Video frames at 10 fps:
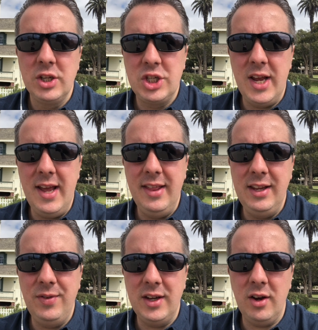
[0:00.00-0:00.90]
Share
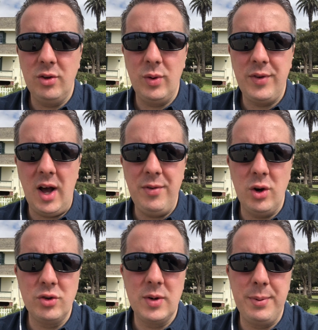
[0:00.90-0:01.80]
these videos with other
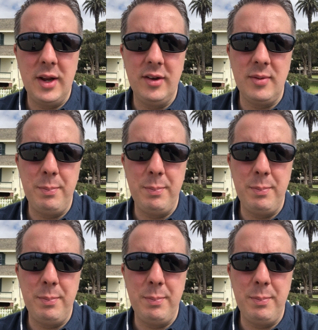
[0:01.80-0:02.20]
entrepreneurs